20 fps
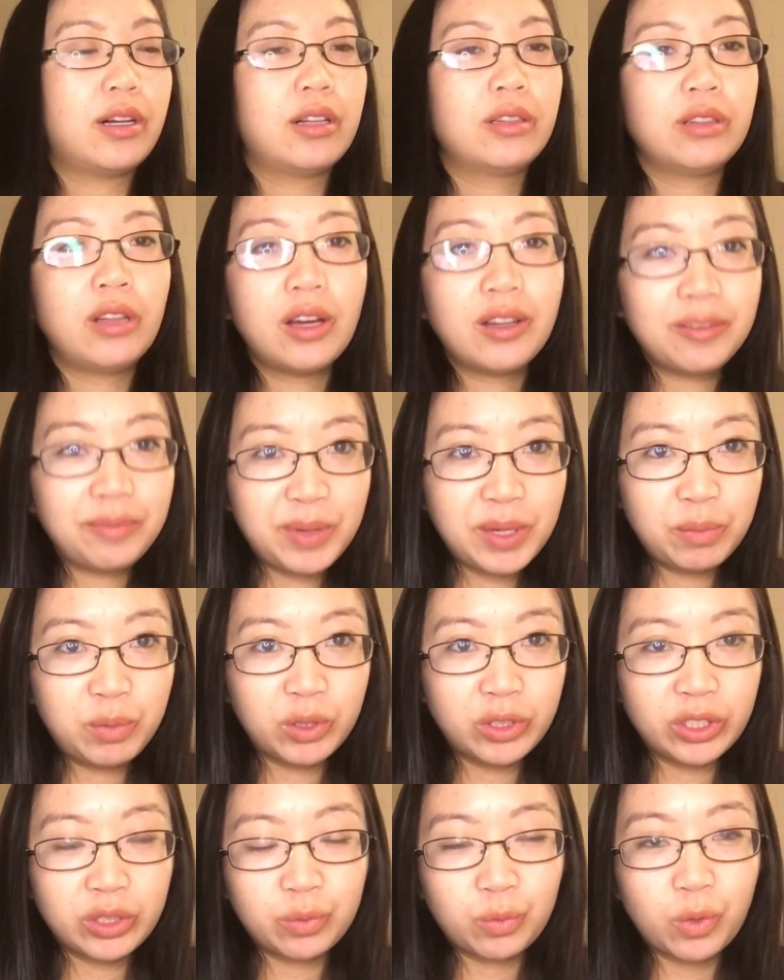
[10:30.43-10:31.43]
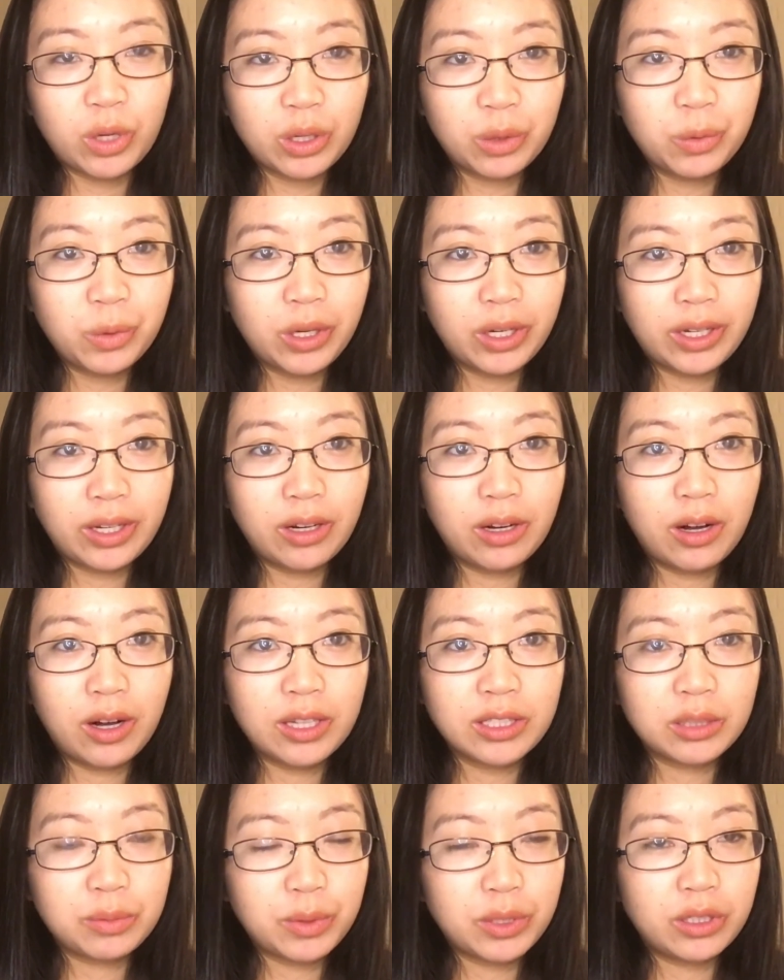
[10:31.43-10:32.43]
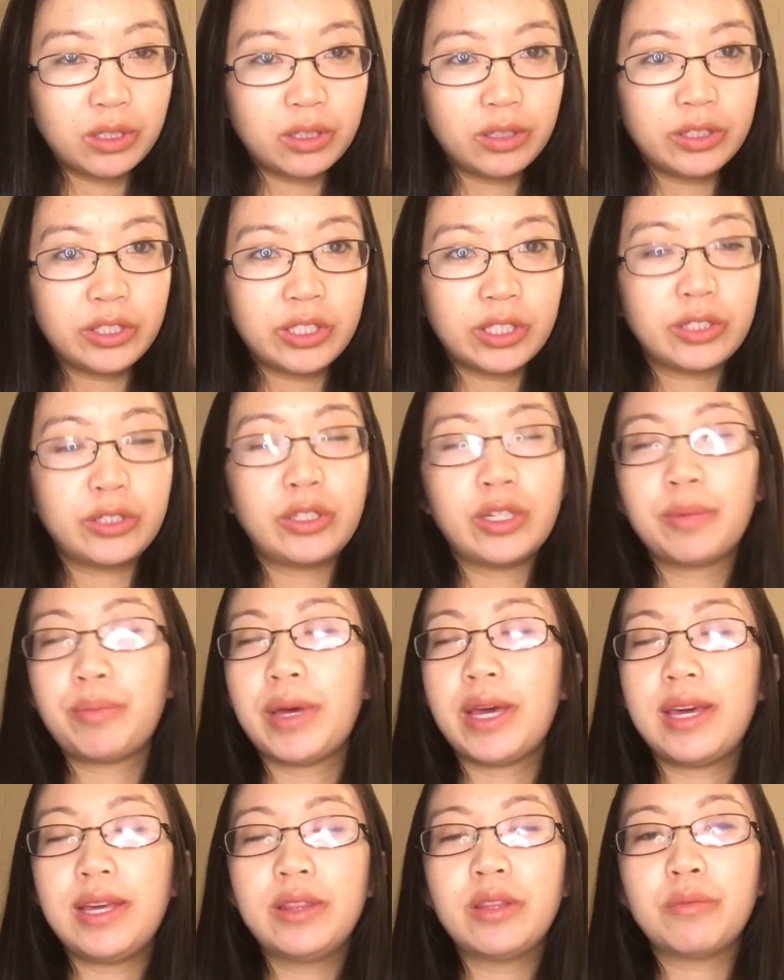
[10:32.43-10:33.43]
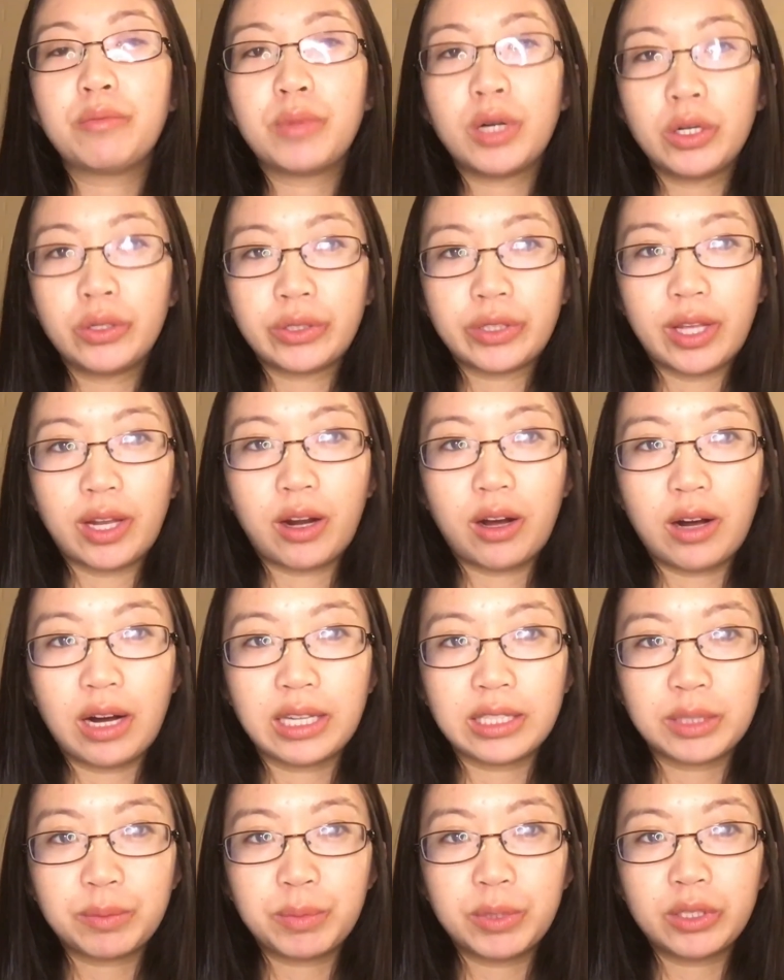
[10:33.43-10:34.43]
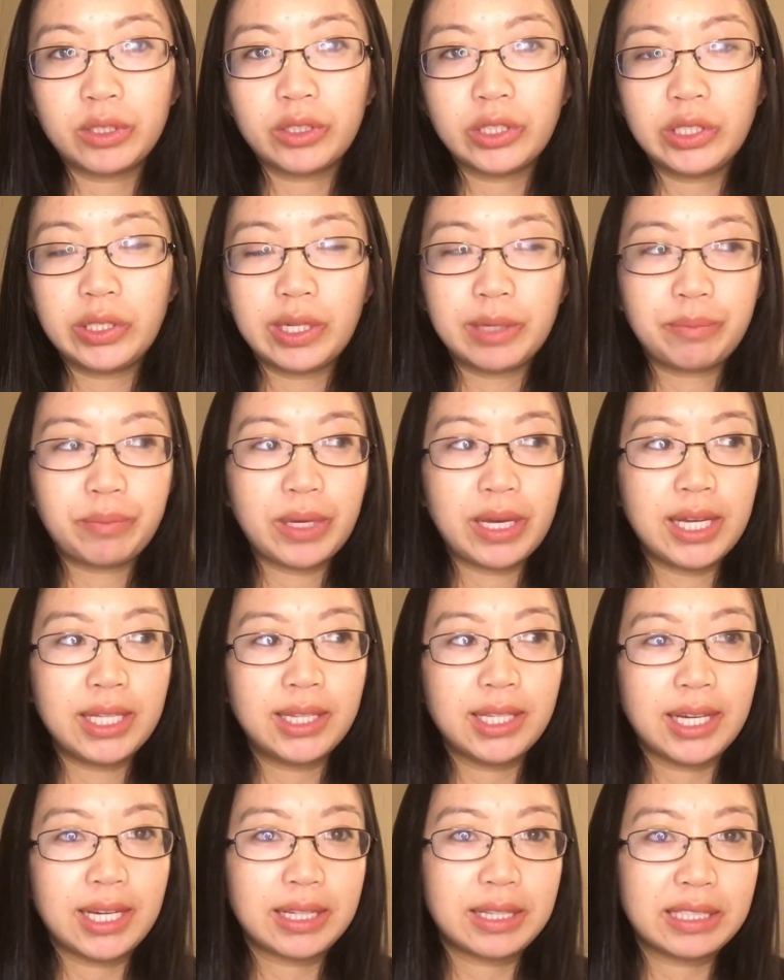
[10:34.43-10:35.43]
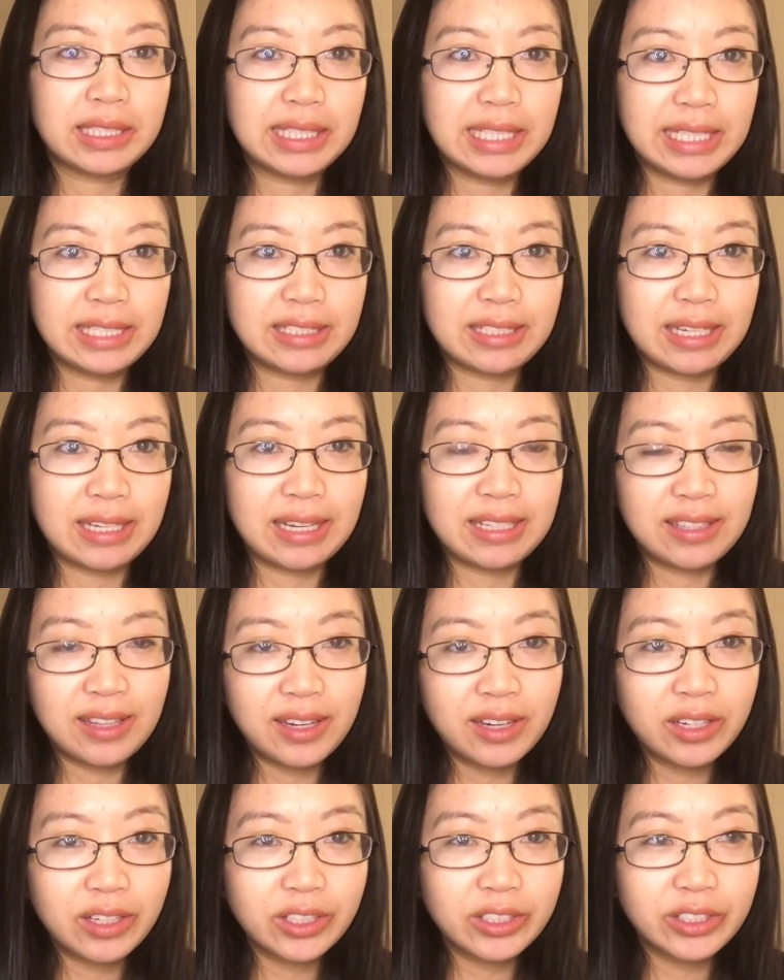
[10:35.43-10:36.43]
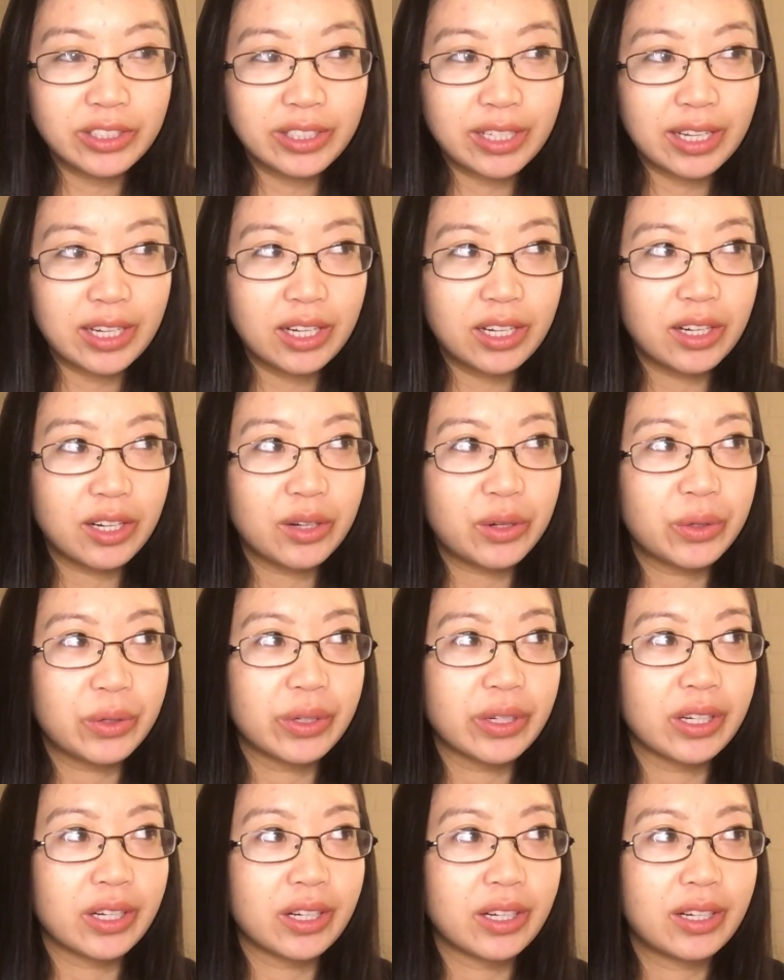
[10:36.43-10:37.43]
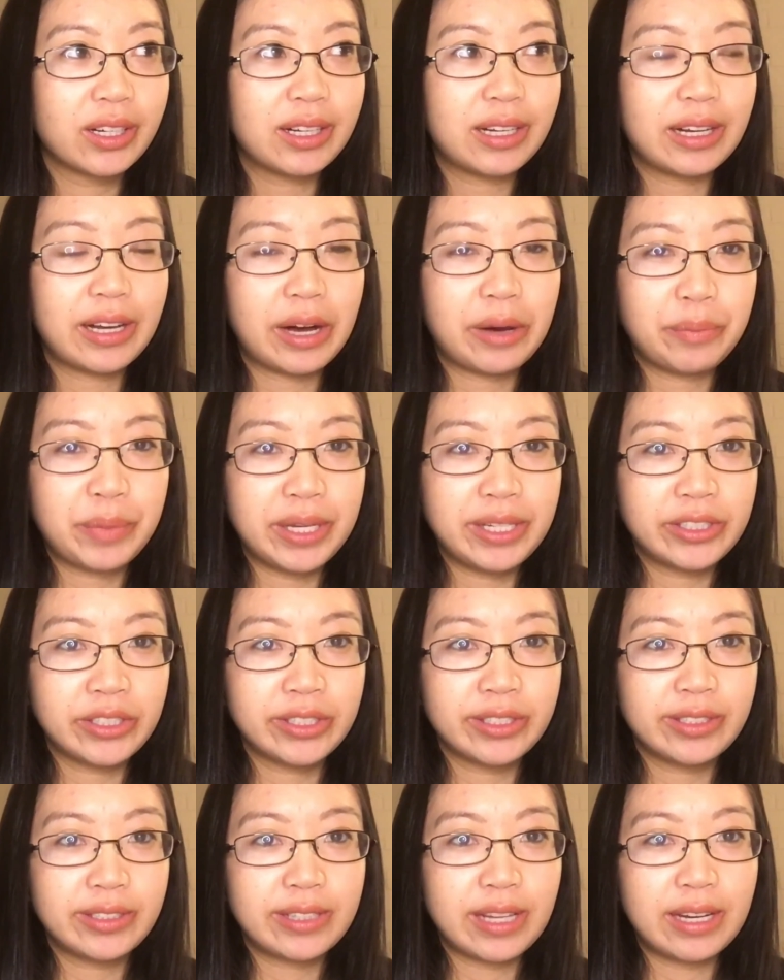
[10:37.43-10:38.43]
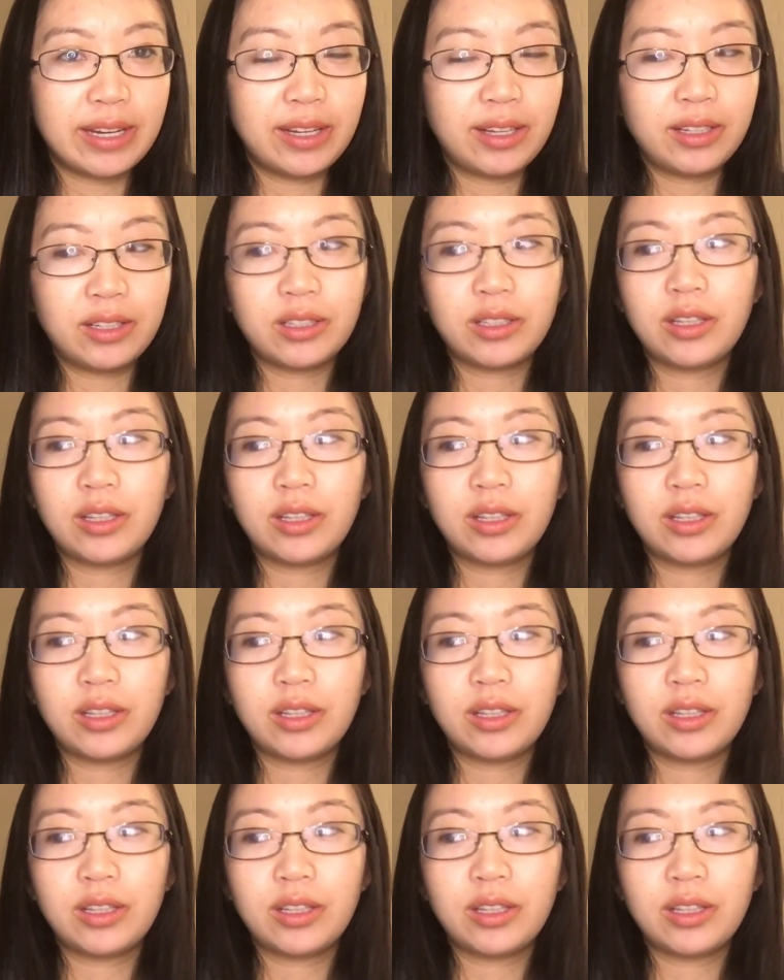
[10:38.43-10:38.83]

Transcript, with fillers: A lot of people just want to work at a hospital because you get paid the most at a hospital. You get paid like the least I guess at an urgent care or outpatient setting.